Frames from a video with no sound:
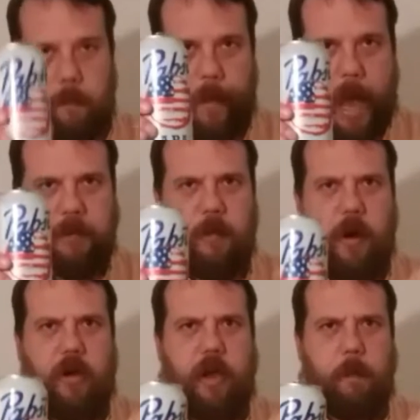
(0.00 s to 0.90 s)
PABST
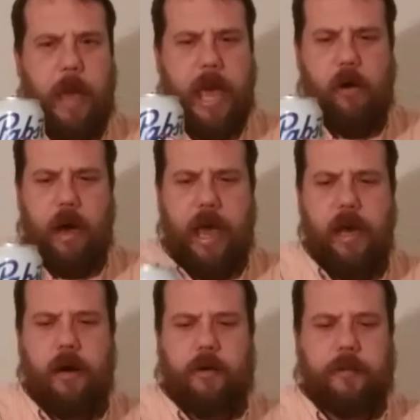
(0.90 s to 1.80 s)
American Pale
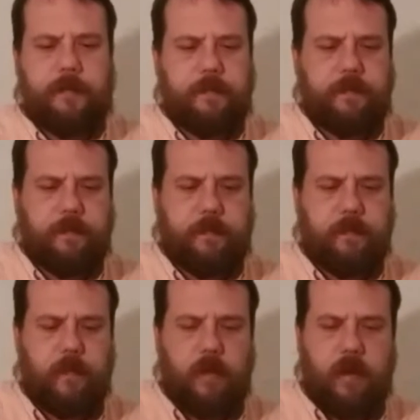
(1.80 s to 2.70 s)
Ale.
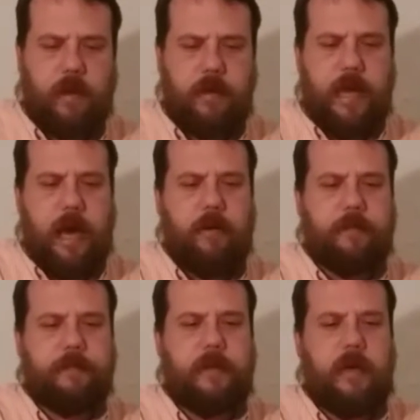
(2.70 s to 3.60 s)

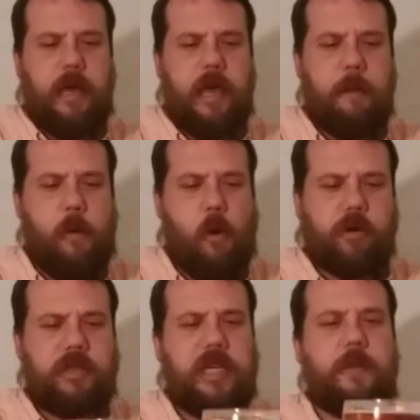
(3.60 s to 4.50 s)
Now, it
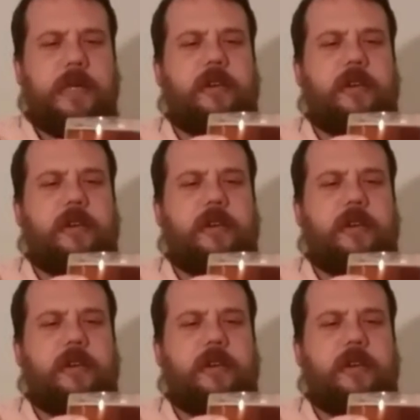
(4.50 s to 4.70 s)
pours a little bit